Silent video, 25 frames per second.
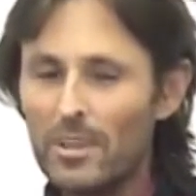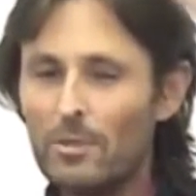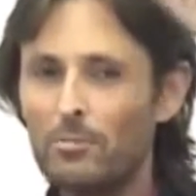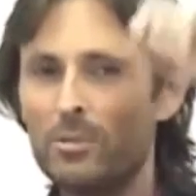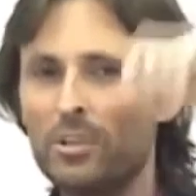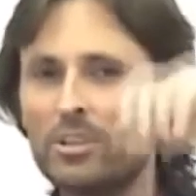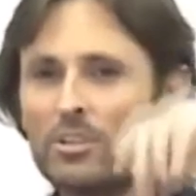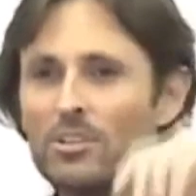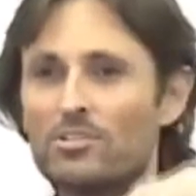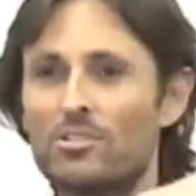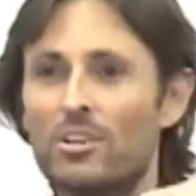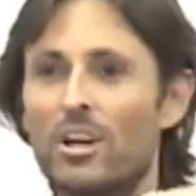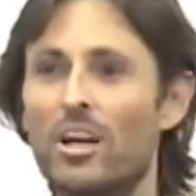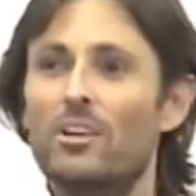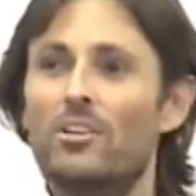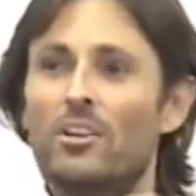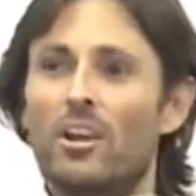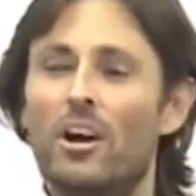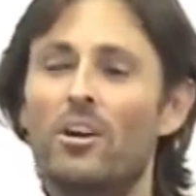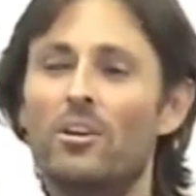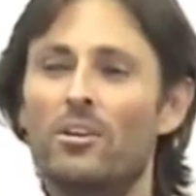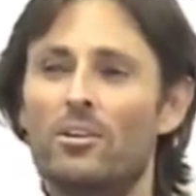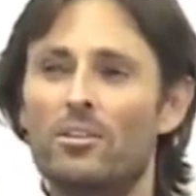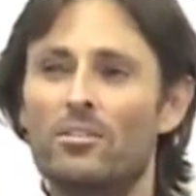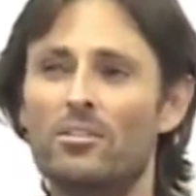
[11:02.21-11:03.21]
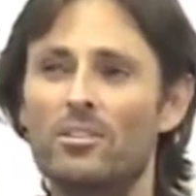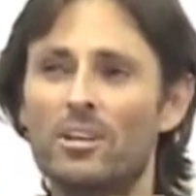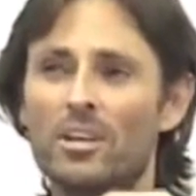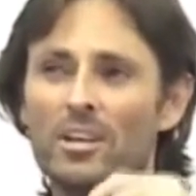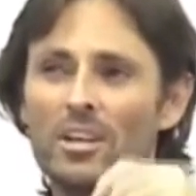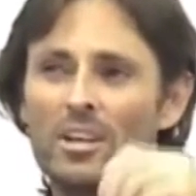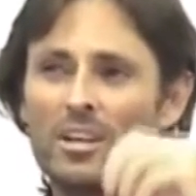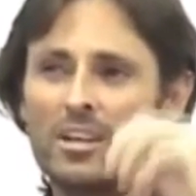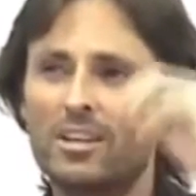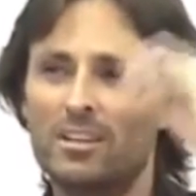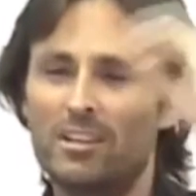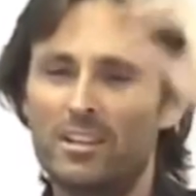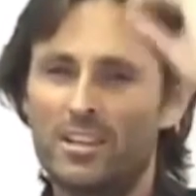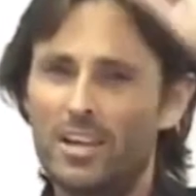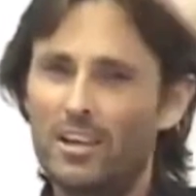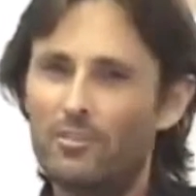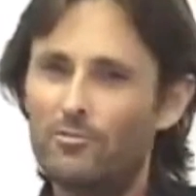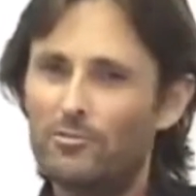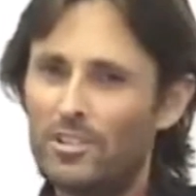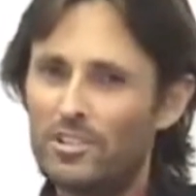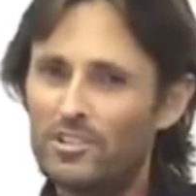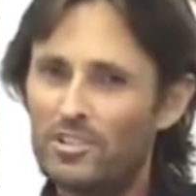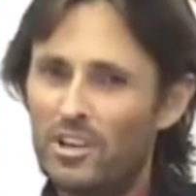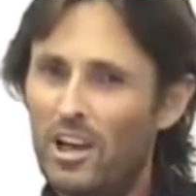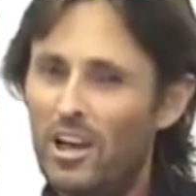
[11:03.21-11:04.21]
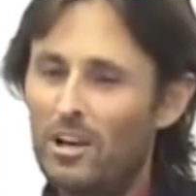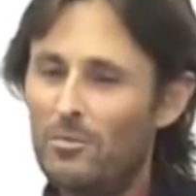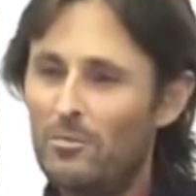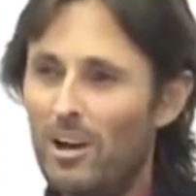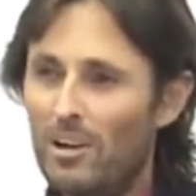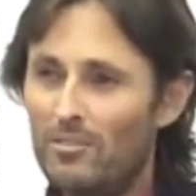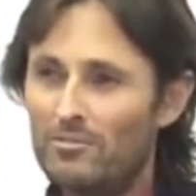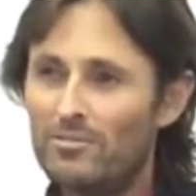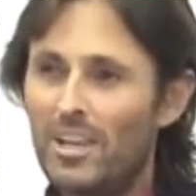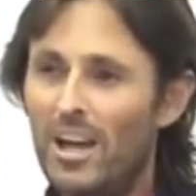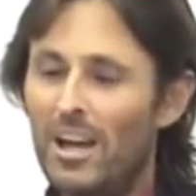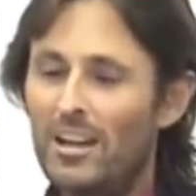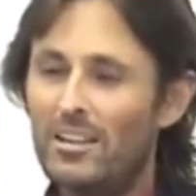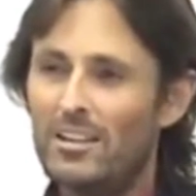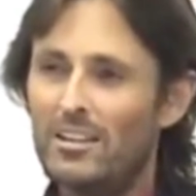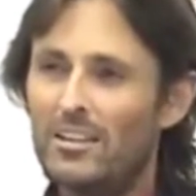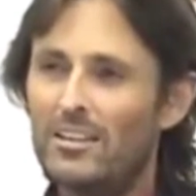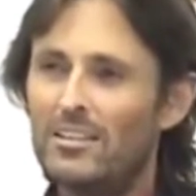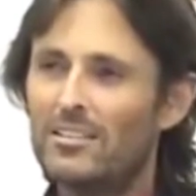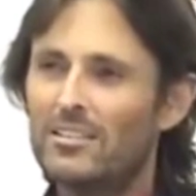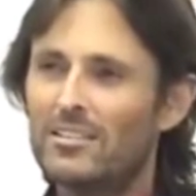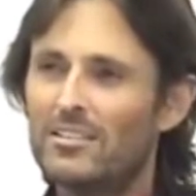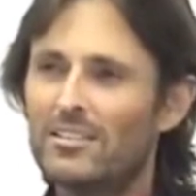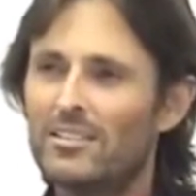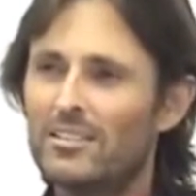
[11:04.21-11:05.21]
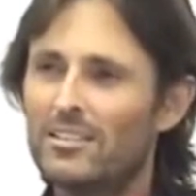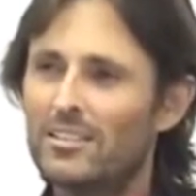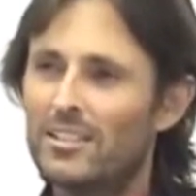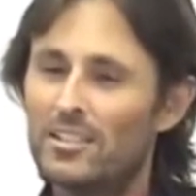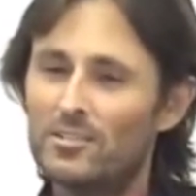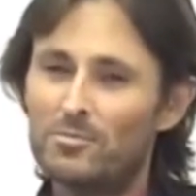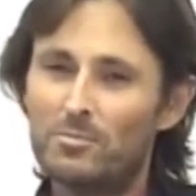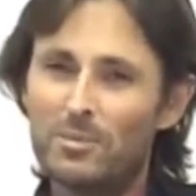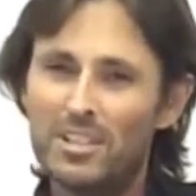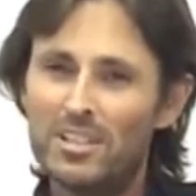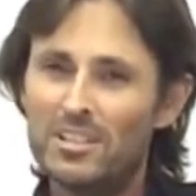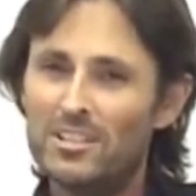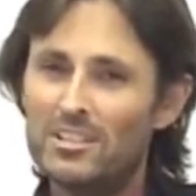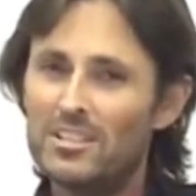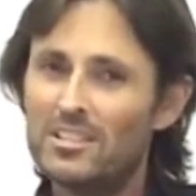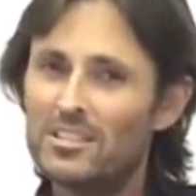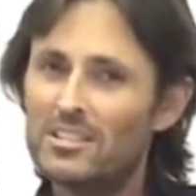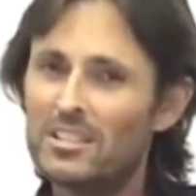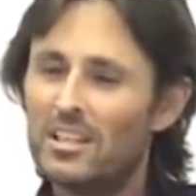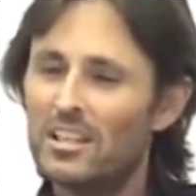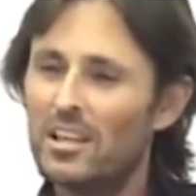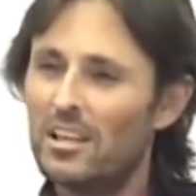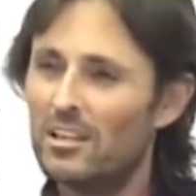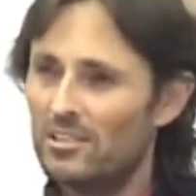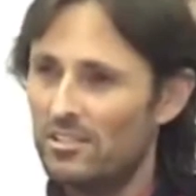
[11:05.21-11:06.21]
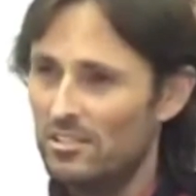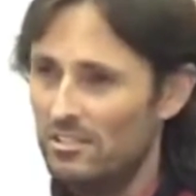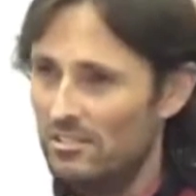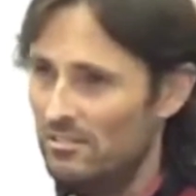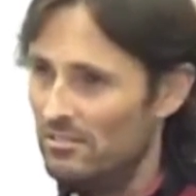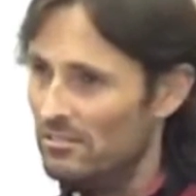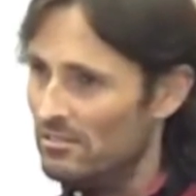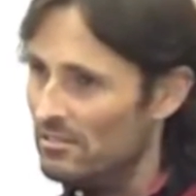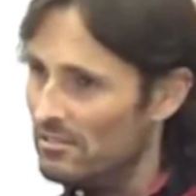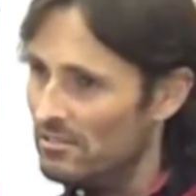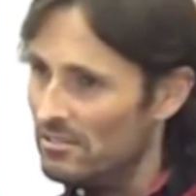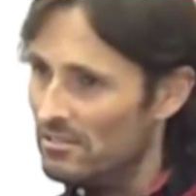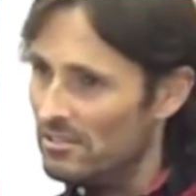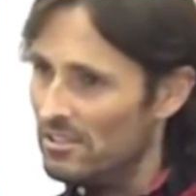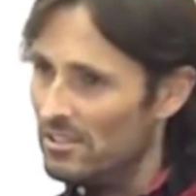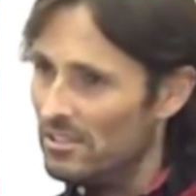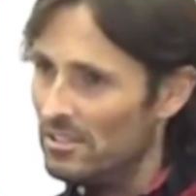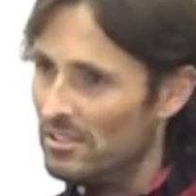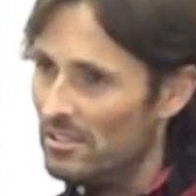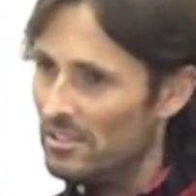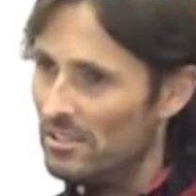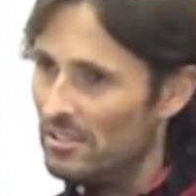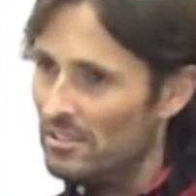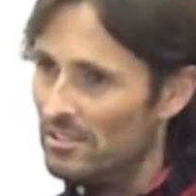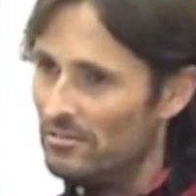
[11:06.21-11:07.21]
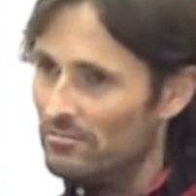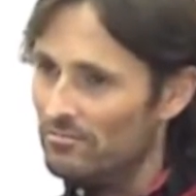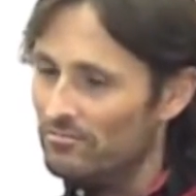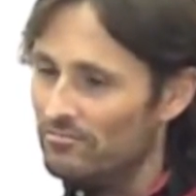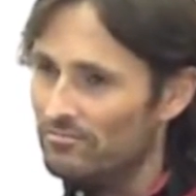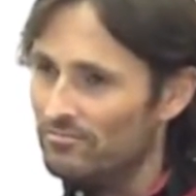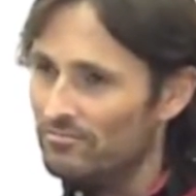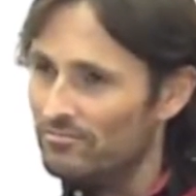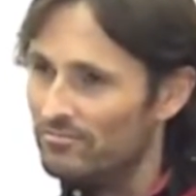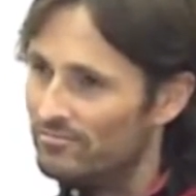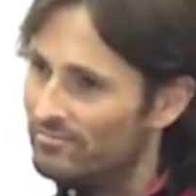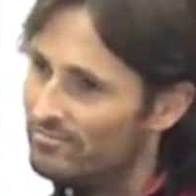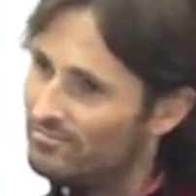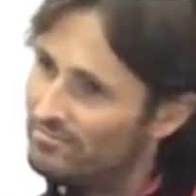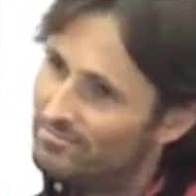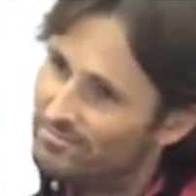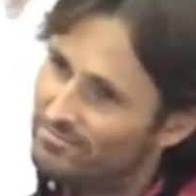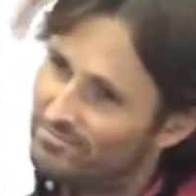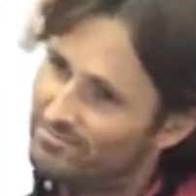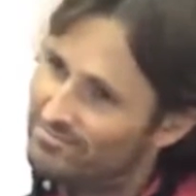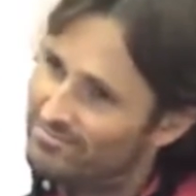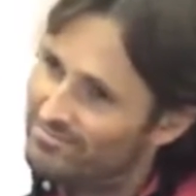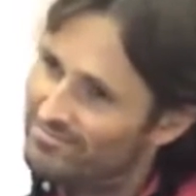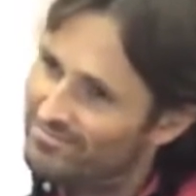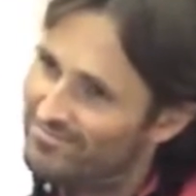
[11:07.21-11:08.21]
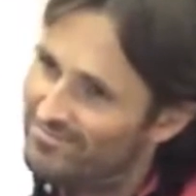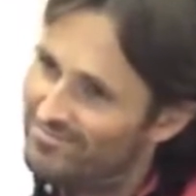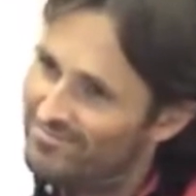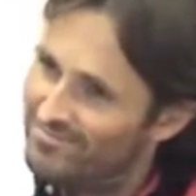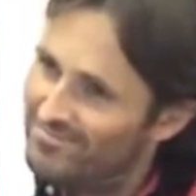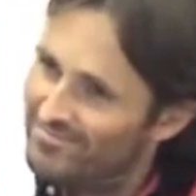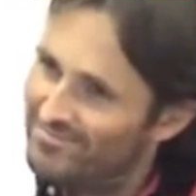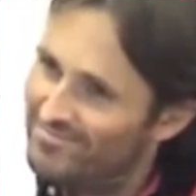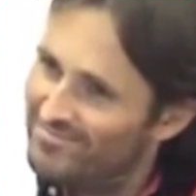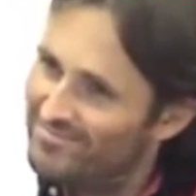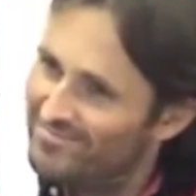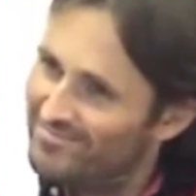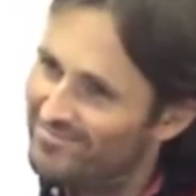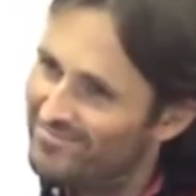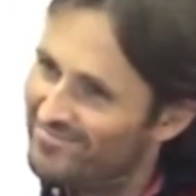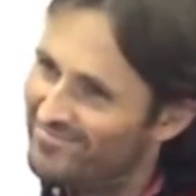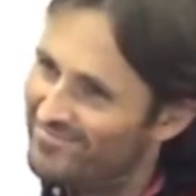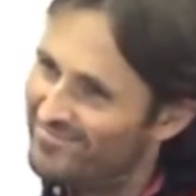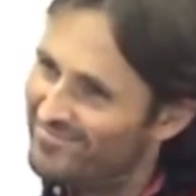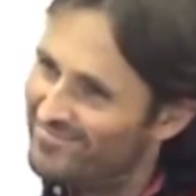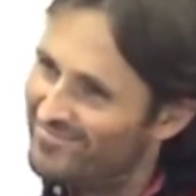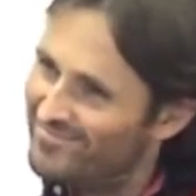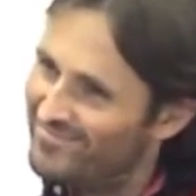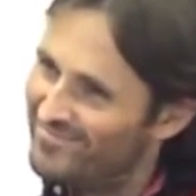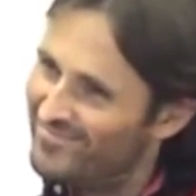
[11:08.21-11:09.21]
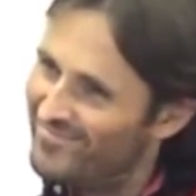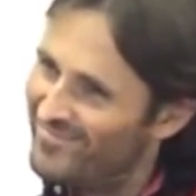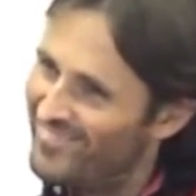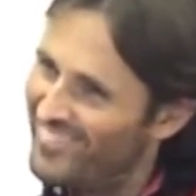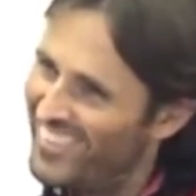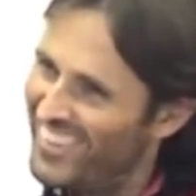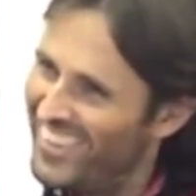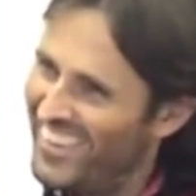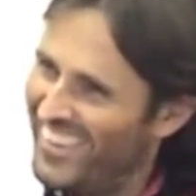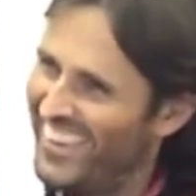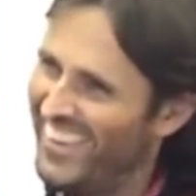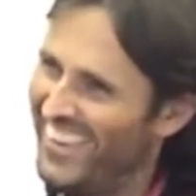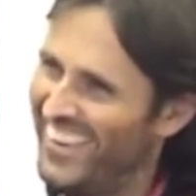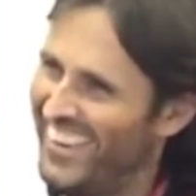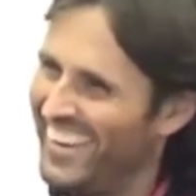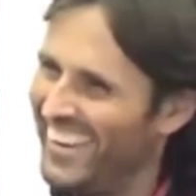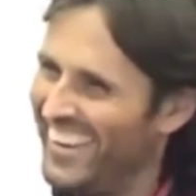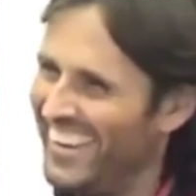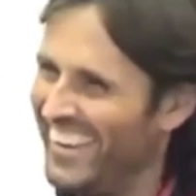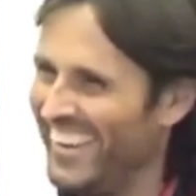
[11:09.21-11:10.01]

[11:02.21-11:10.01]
Because I know that every time I've done it, there's been a disconnection. Other than I've never been connected, I drink Diet Coke 24 hours a day.